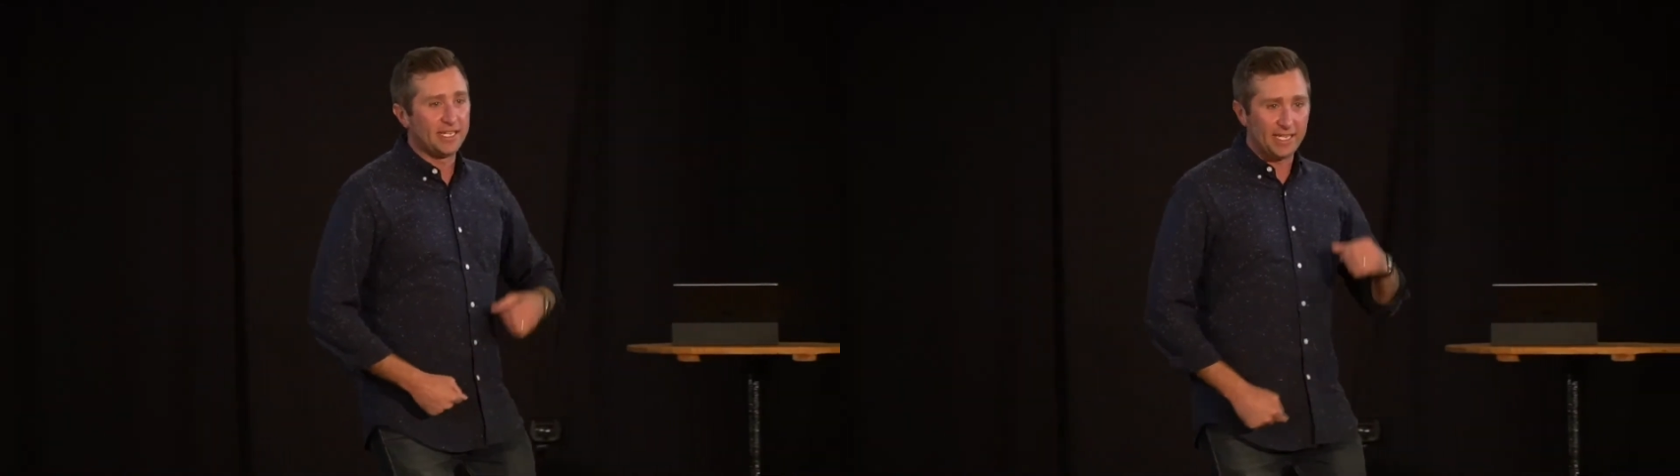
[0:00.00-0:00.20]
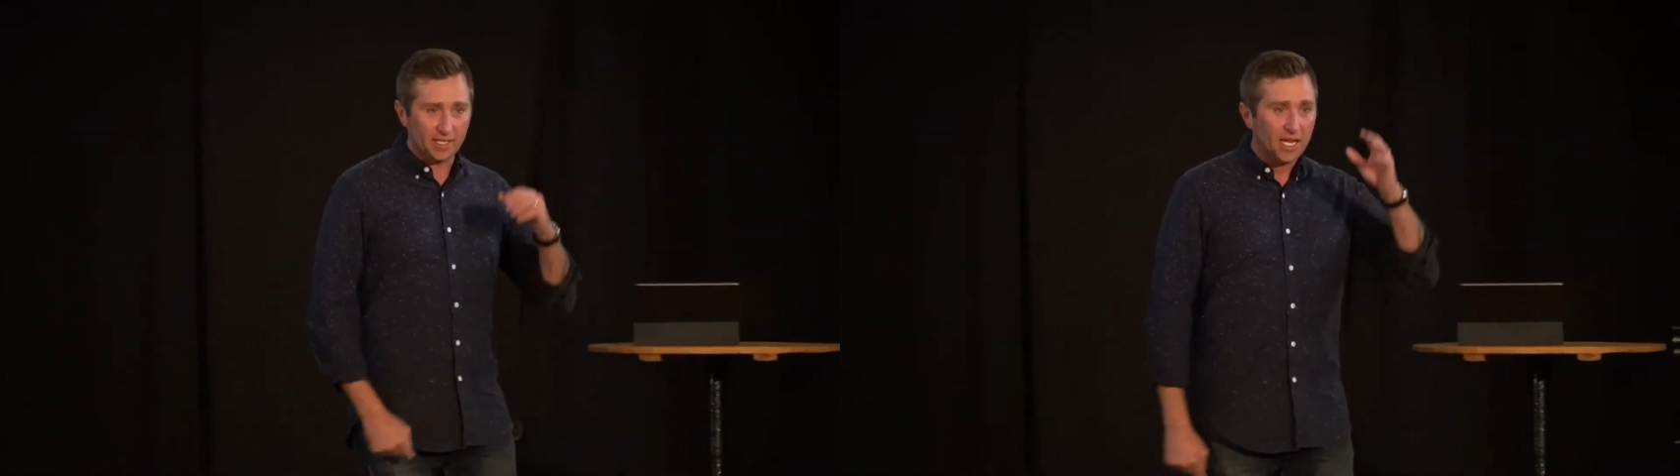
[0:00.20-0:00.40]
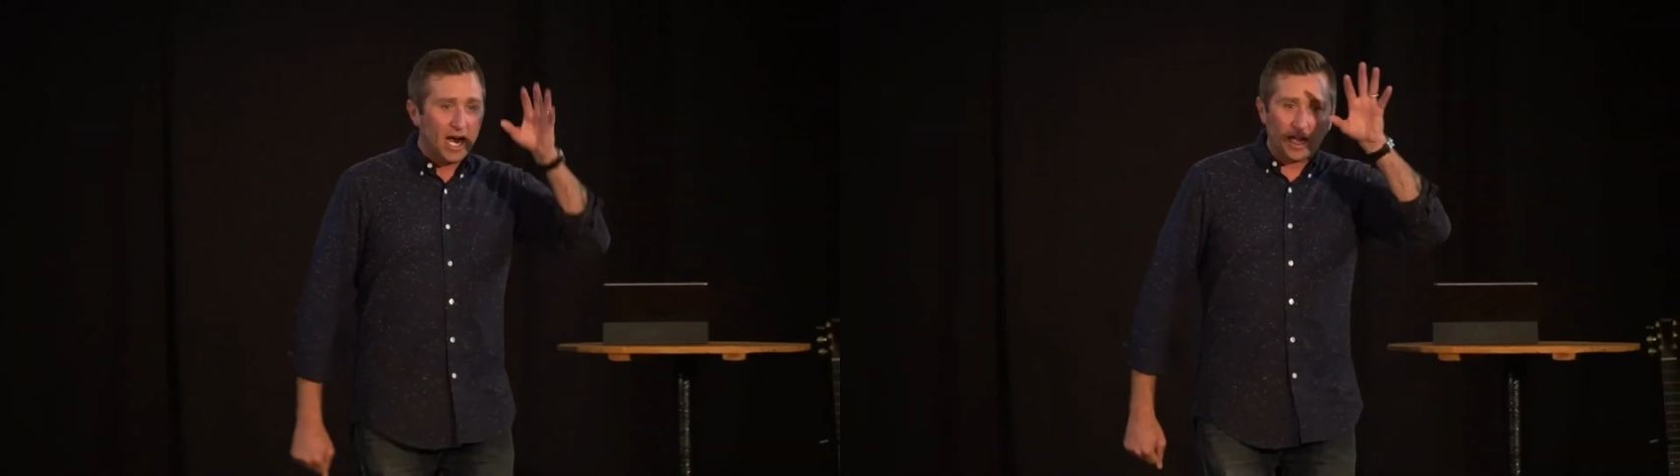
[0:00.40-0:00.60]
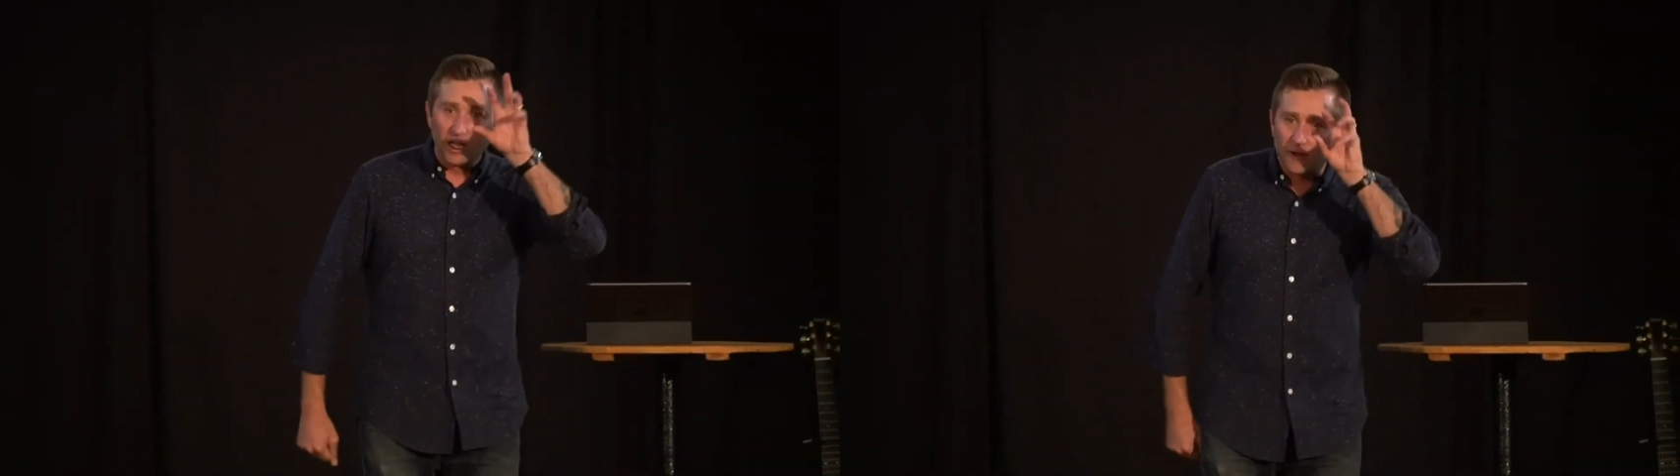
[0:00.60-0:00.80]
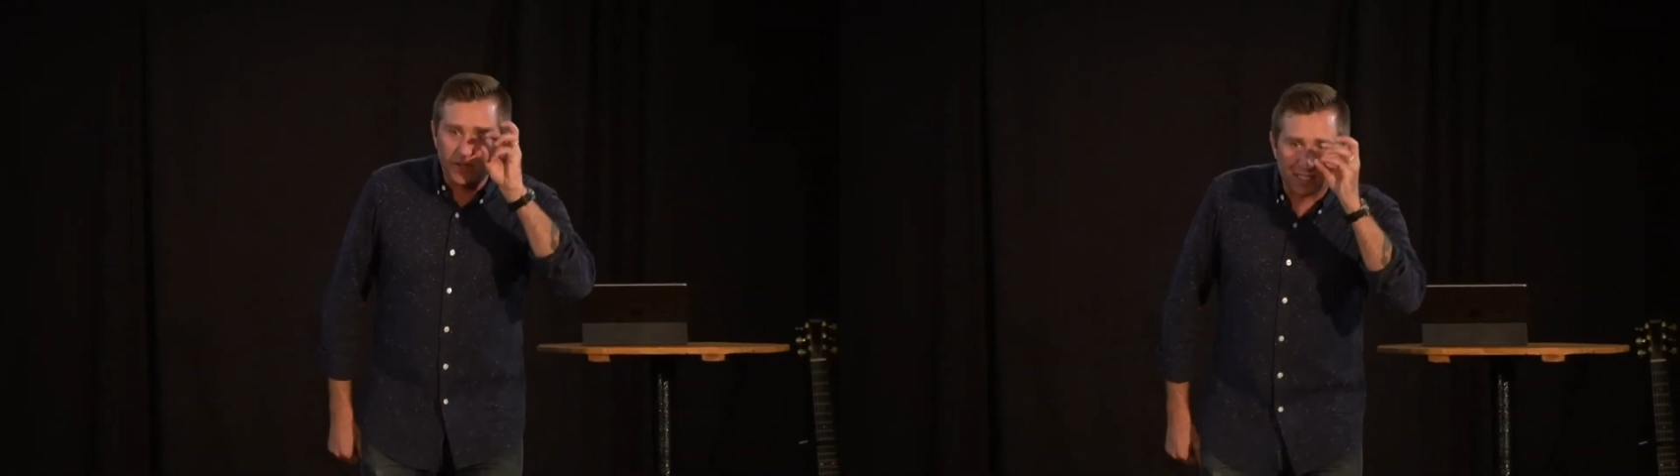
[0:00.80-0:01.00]
to get, I
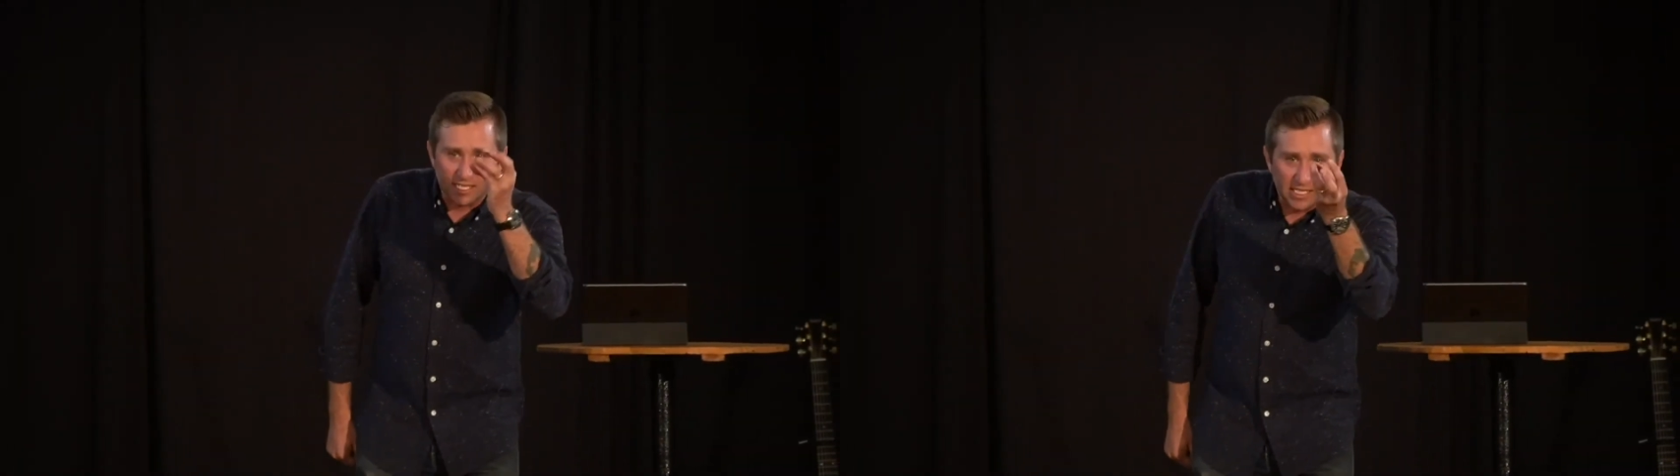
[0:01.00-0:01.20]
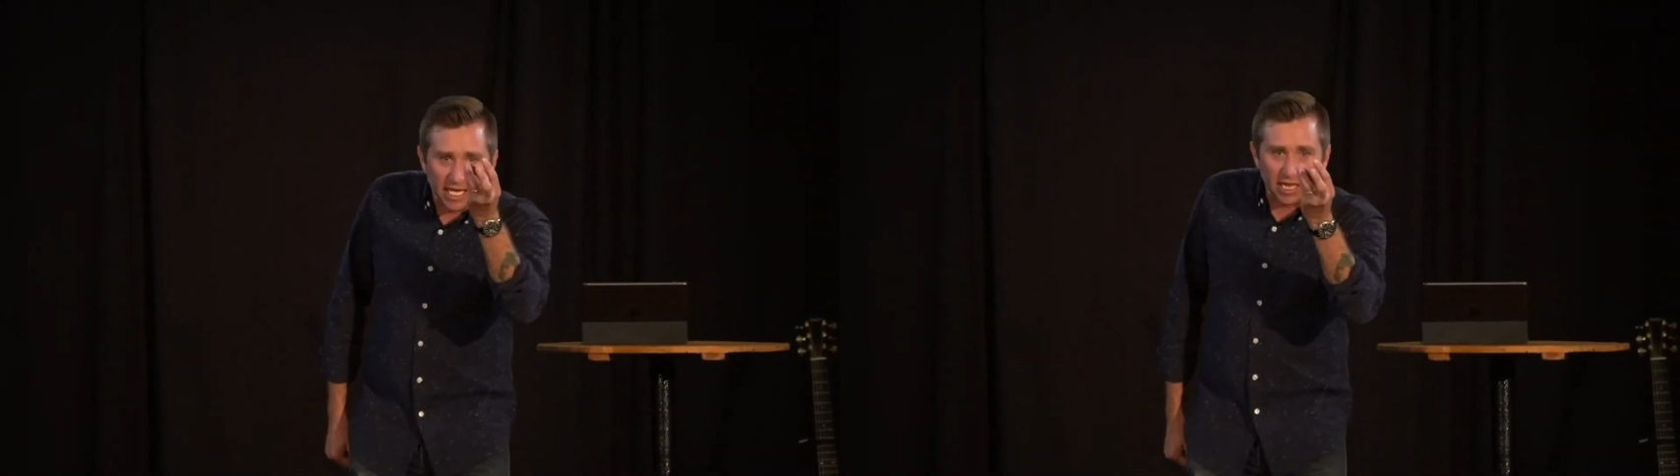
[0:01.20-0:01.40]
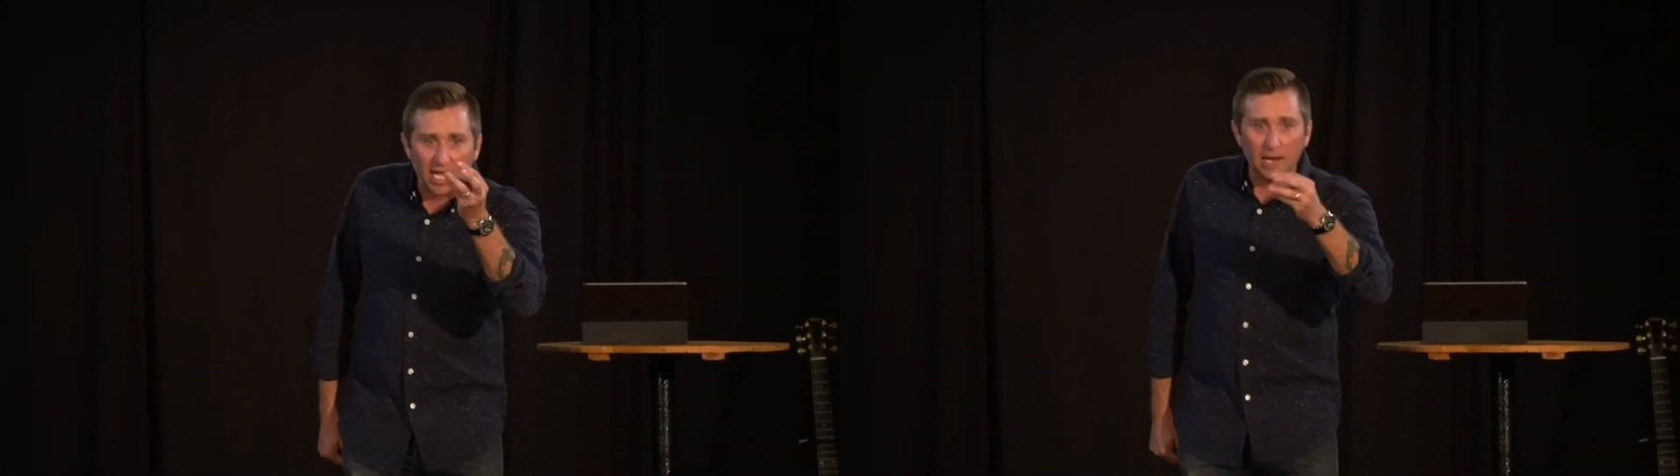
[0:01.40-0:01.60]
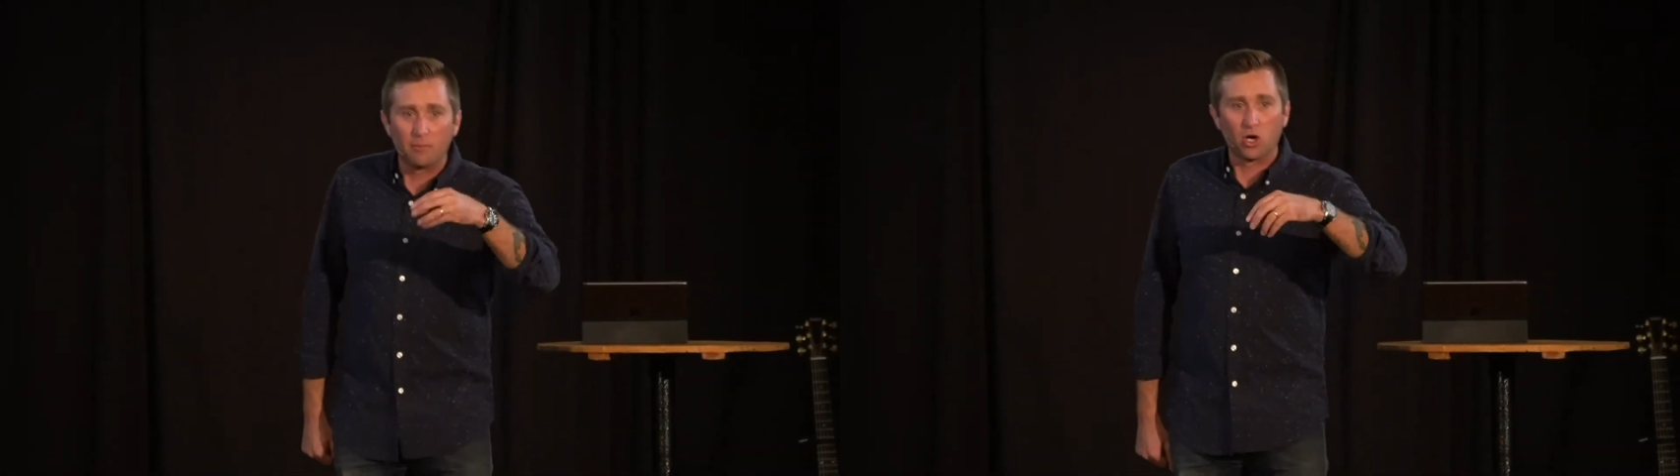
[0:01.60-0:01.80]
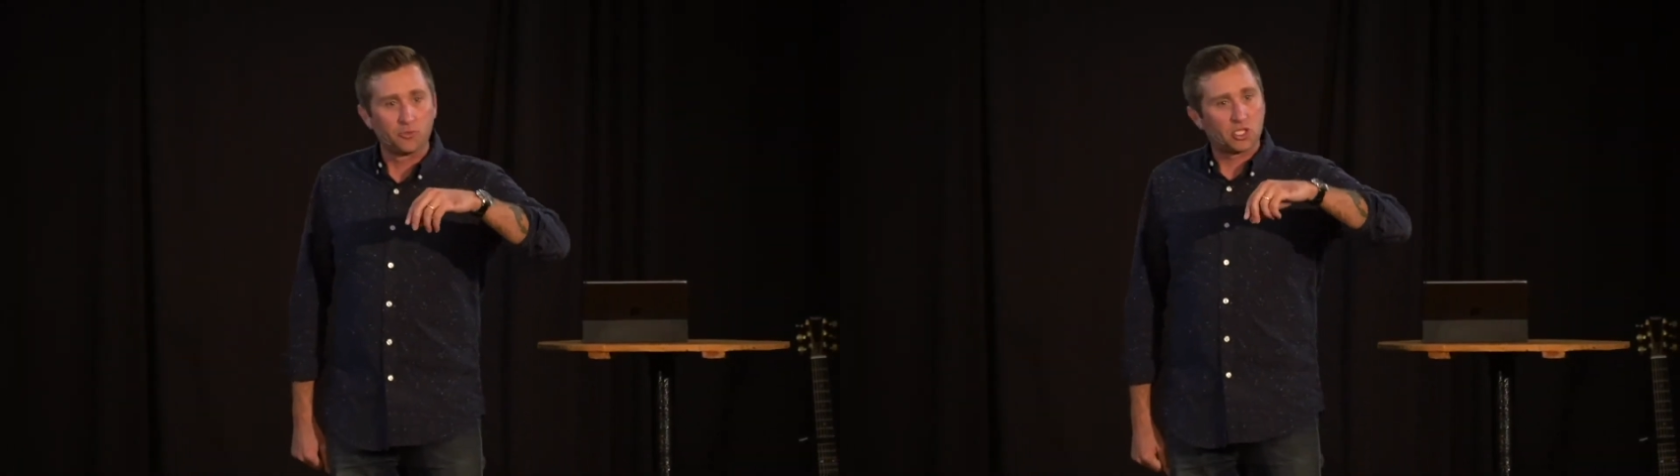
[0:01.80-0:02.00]
love to see that light bulb